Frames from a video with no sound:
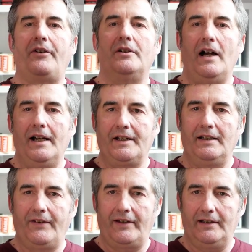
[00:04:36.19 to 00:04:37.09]
so I
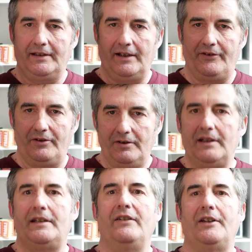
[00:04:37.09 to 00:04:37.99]
can sell it at the
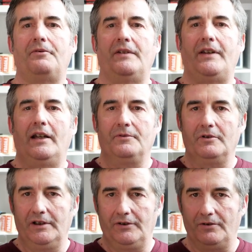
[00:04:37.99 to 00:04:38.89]
unit, and that's what I'm
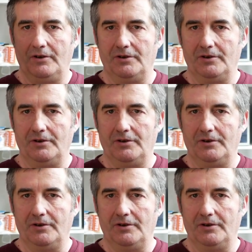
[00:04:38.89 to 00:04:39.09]
going to